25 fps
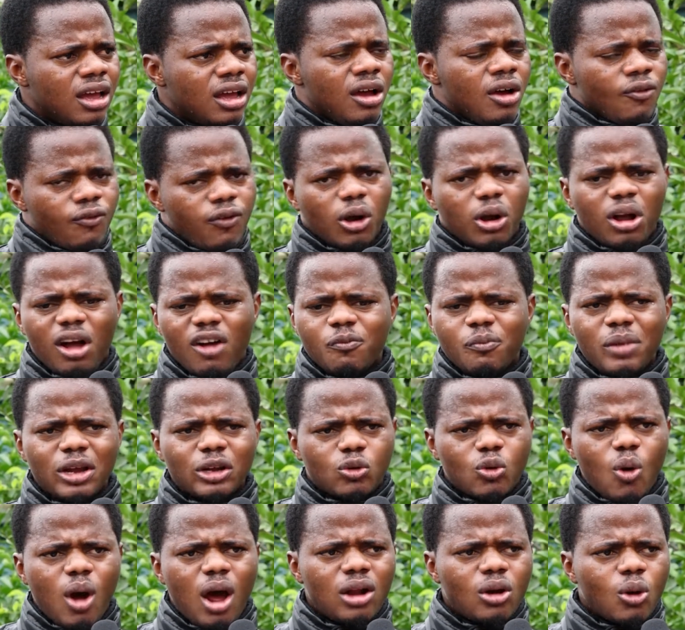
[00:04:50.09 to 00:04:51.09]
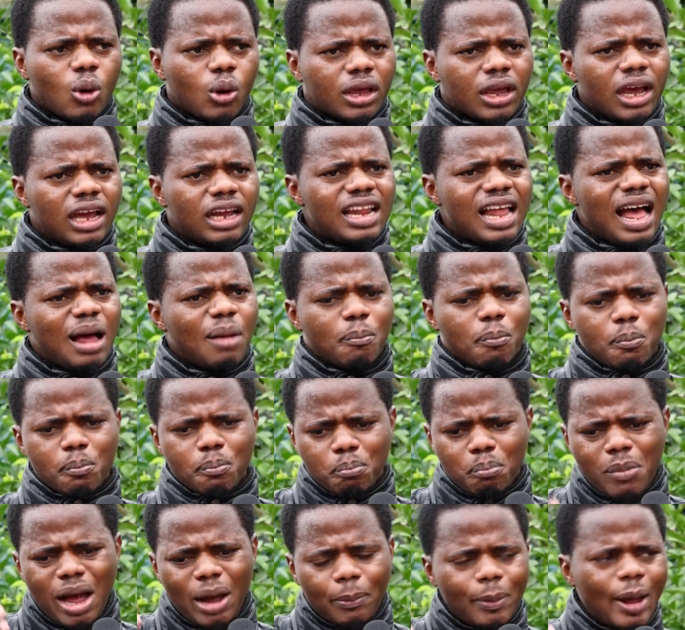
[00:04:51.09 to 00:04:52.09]
for government to allocate and
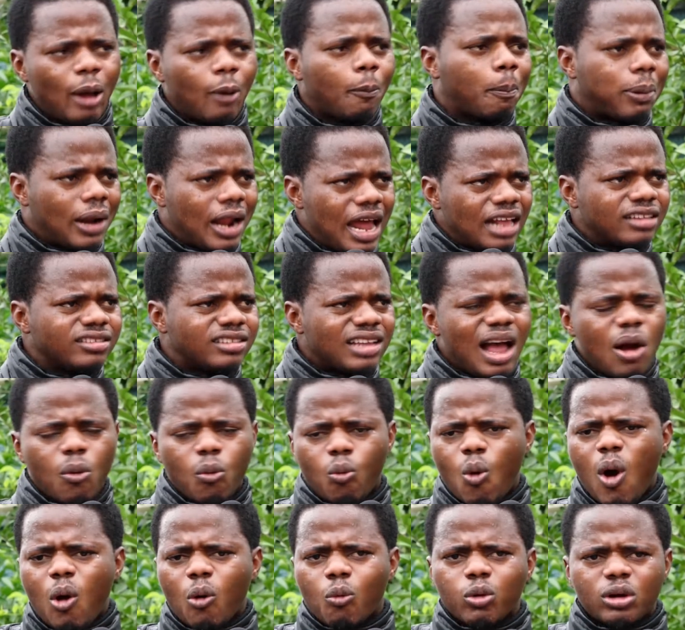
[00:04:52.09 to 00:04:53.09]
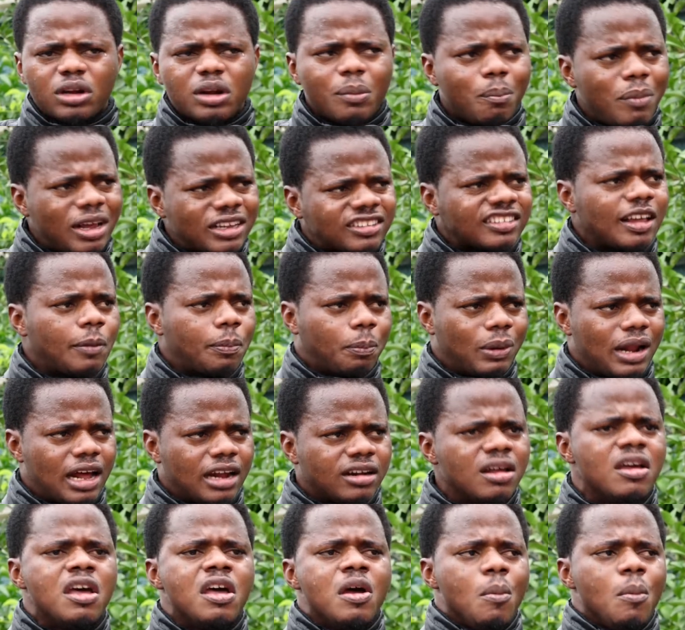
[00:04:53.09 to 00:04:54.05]
map out plans and work with the master plan.